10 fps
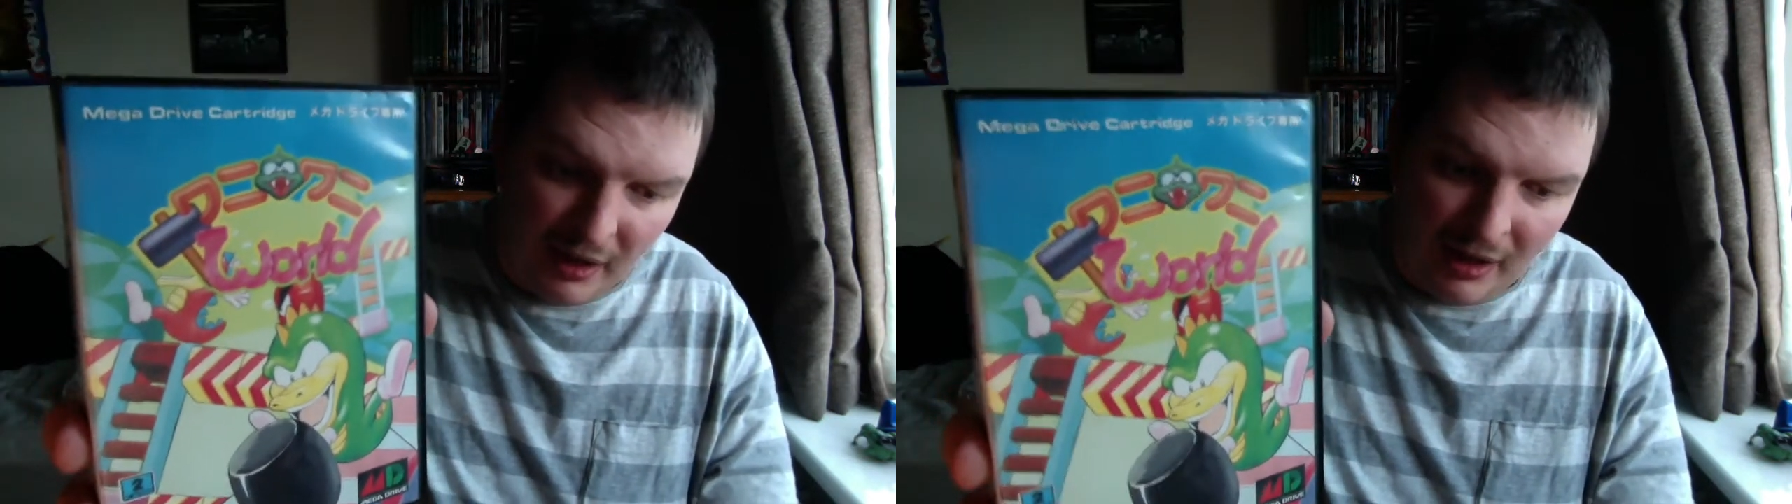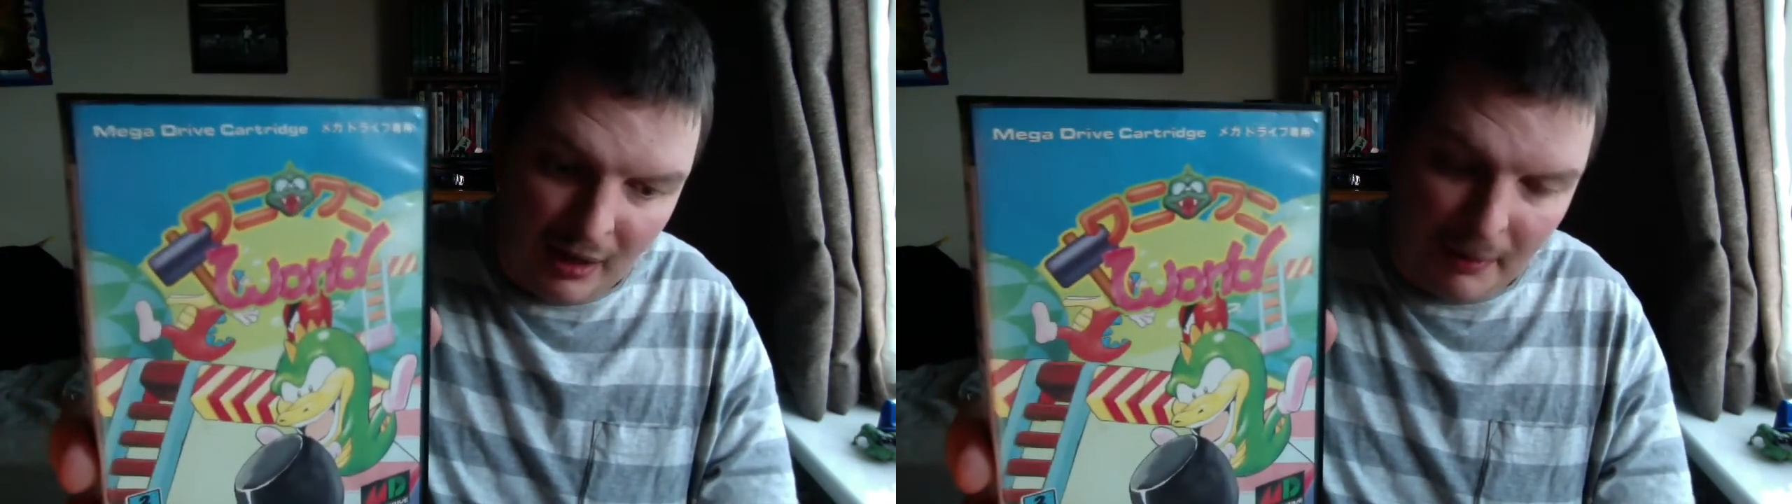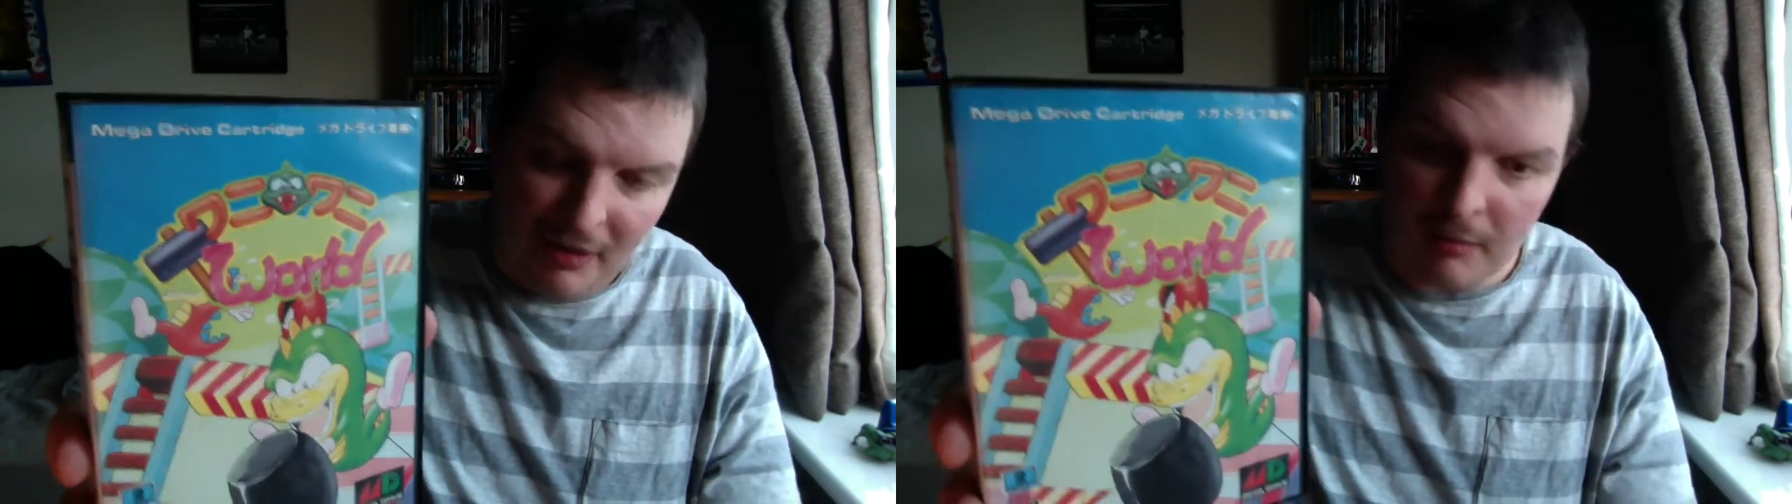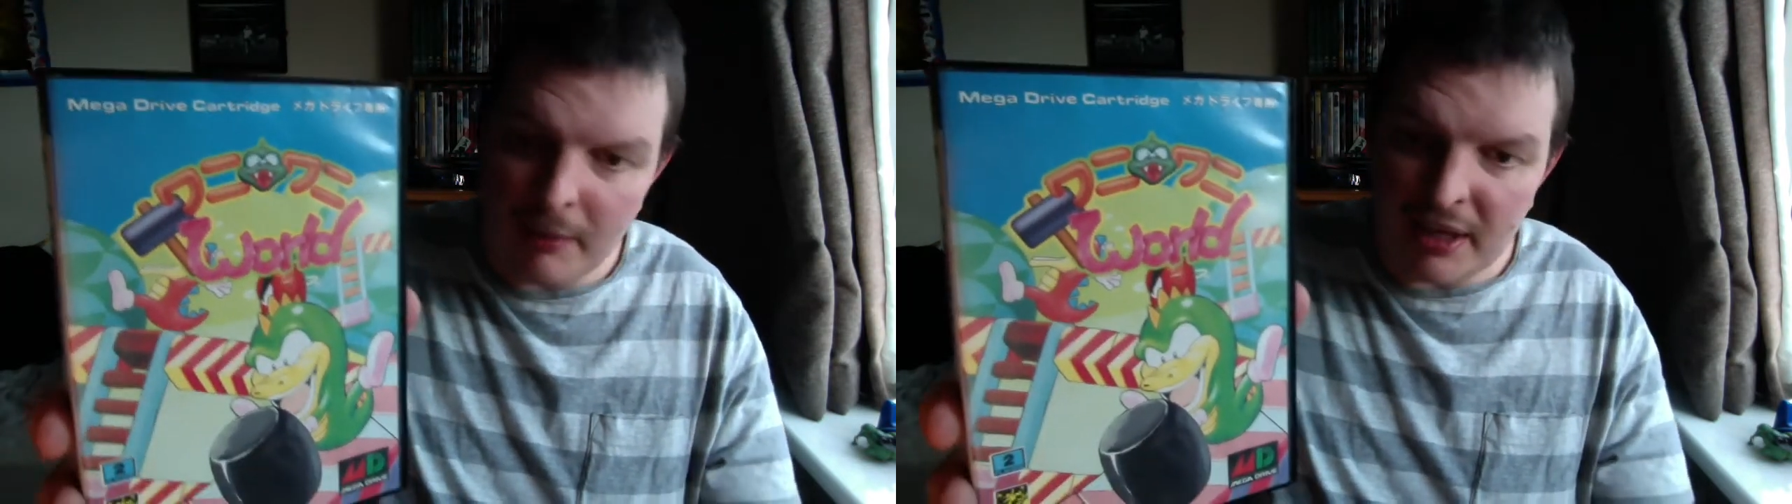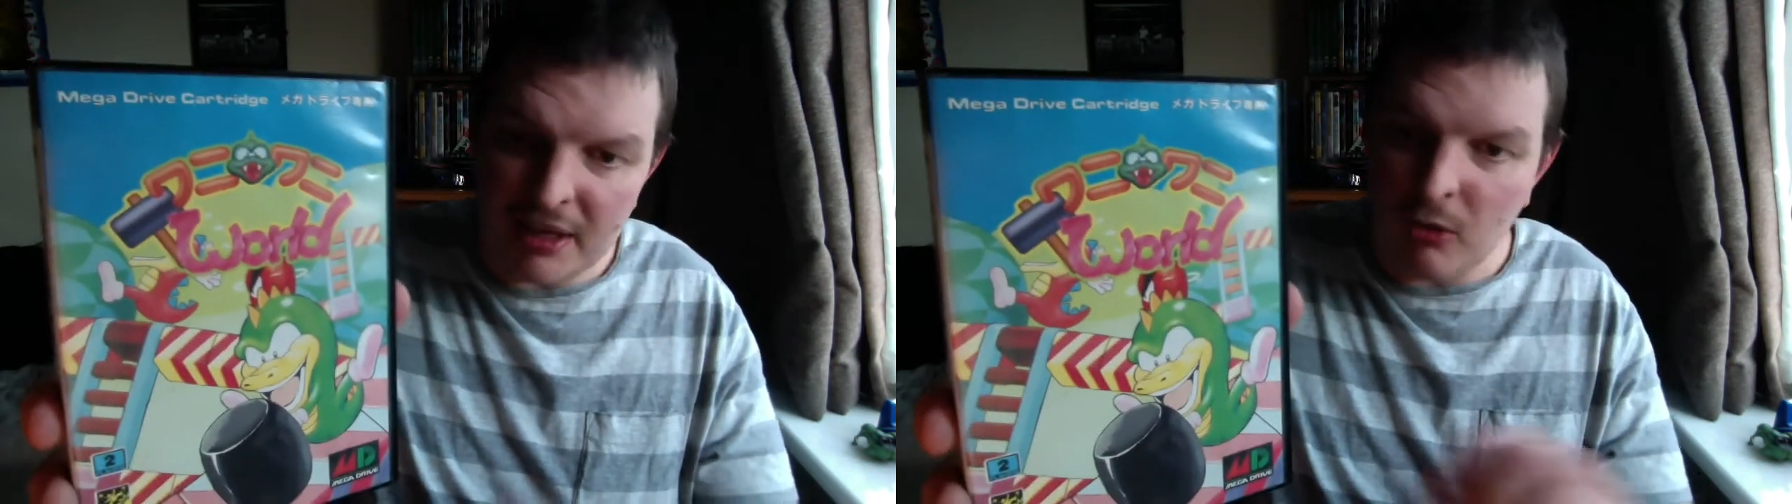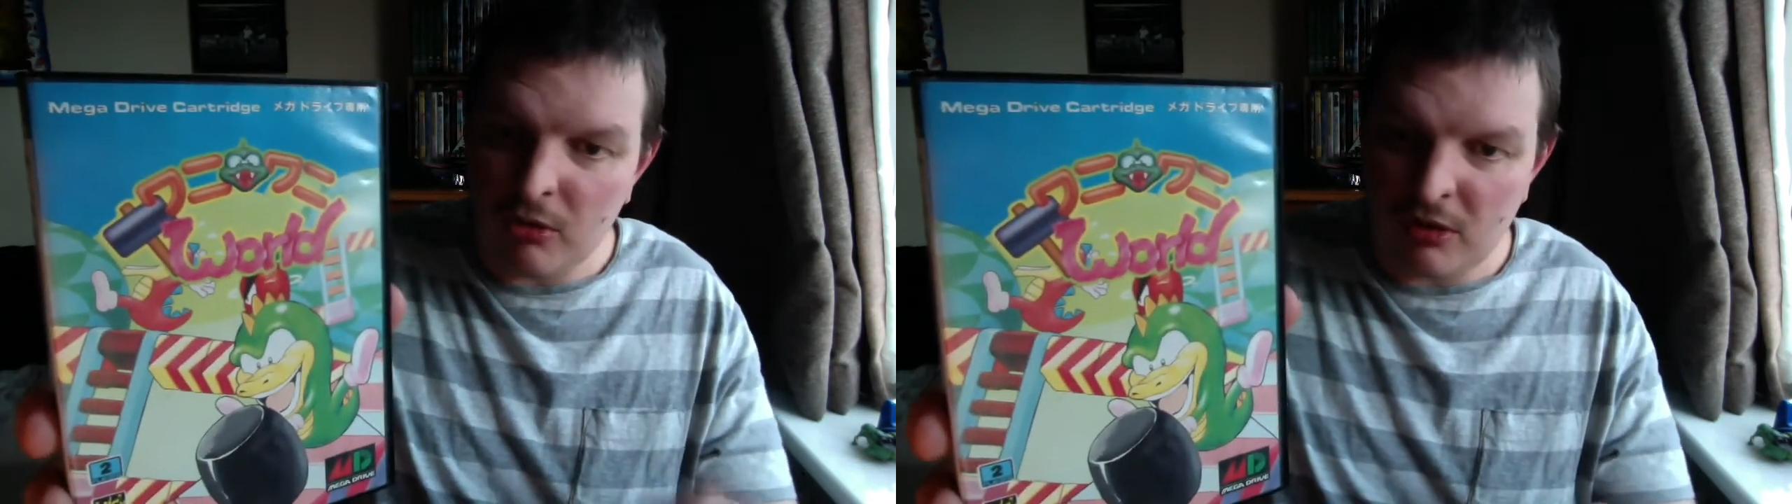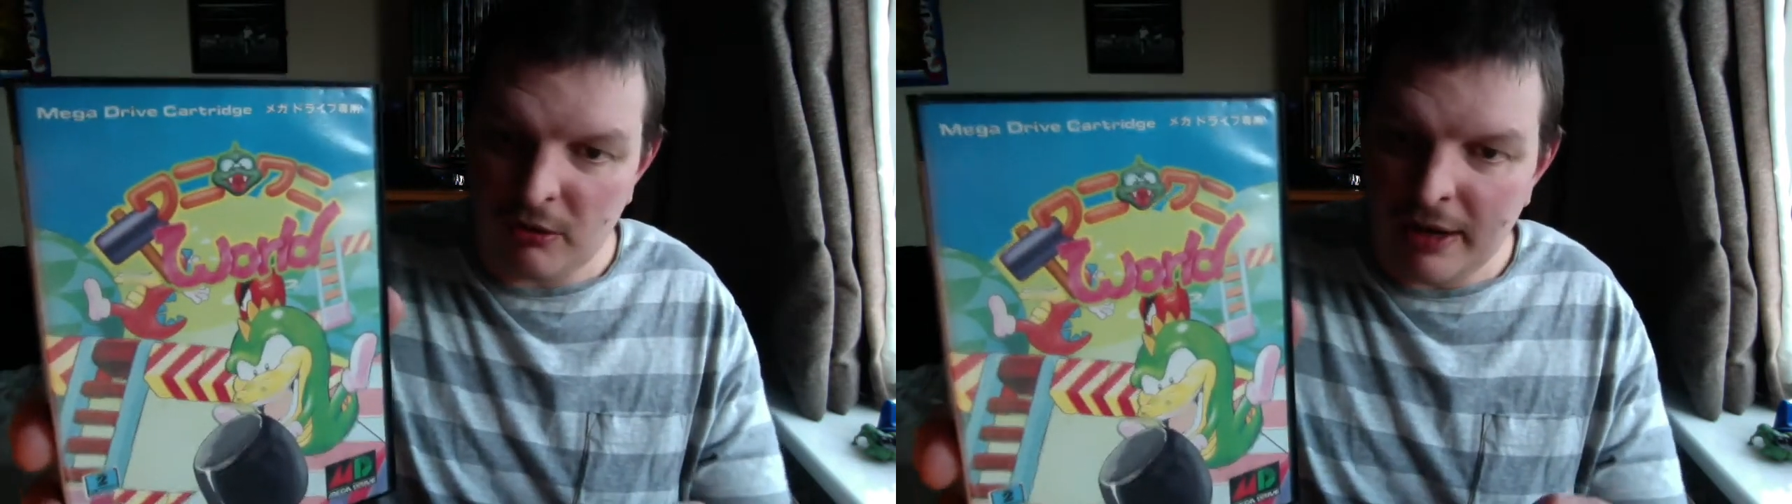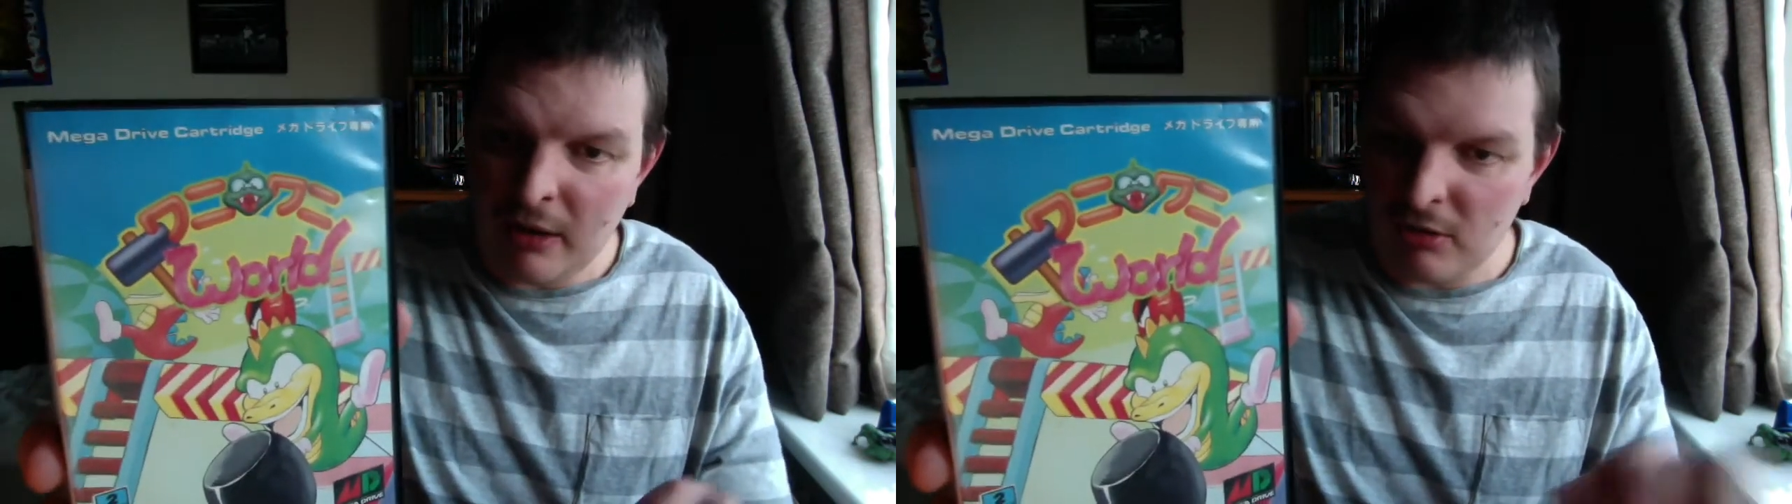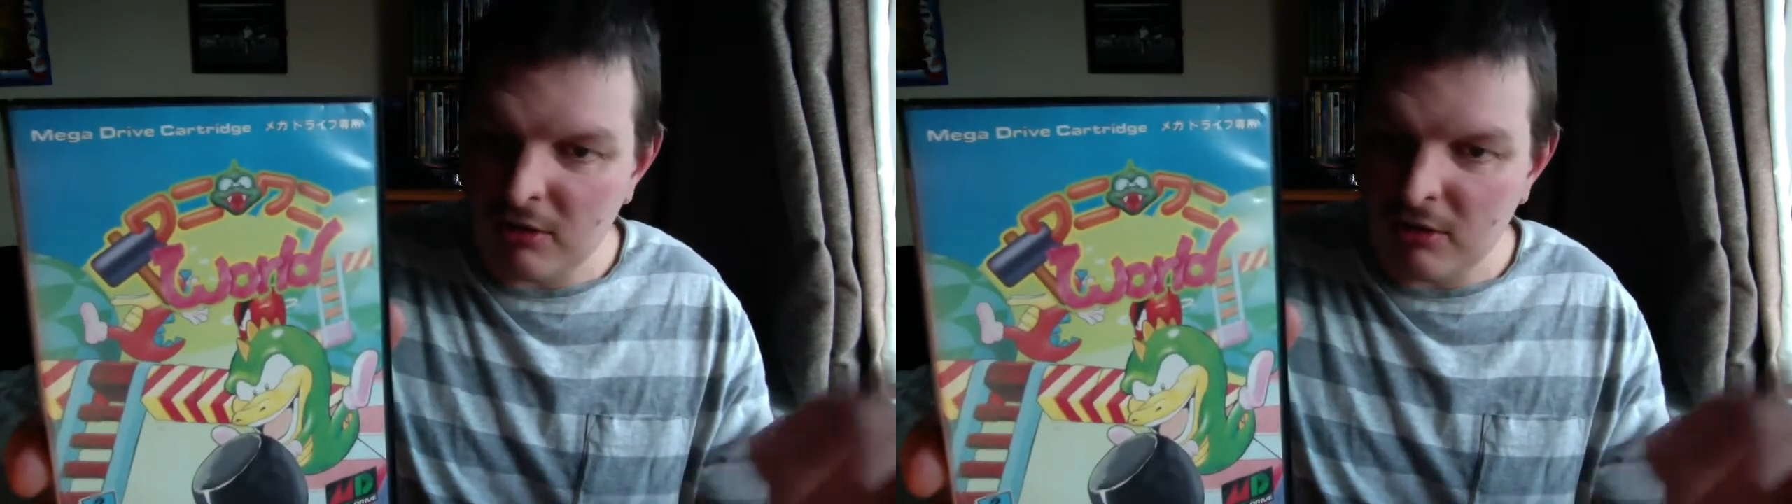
basically making holes in the ground.